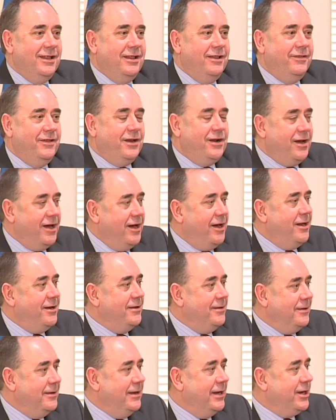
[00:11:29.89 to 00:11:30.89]
There are,
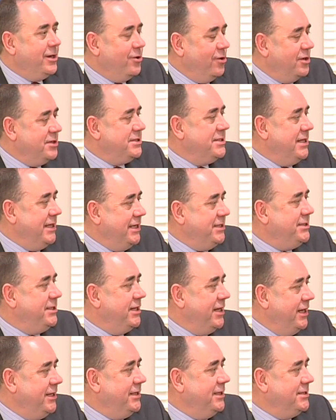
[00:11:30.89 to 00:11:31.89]
across these
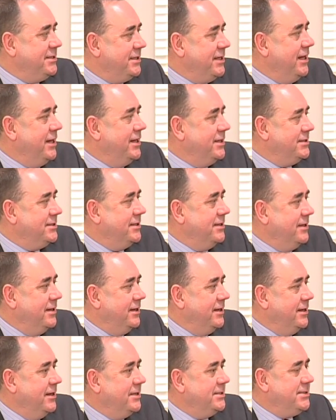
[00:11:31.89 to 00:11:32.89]
United States,
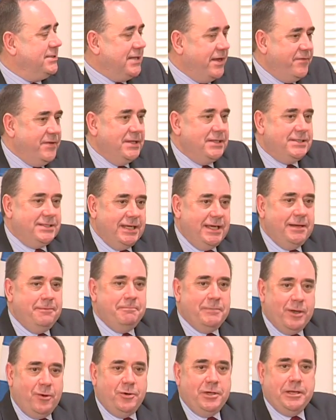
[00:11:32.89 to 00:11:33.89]

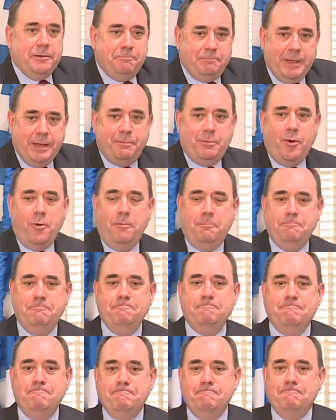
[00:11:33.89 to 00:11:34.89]
17 million people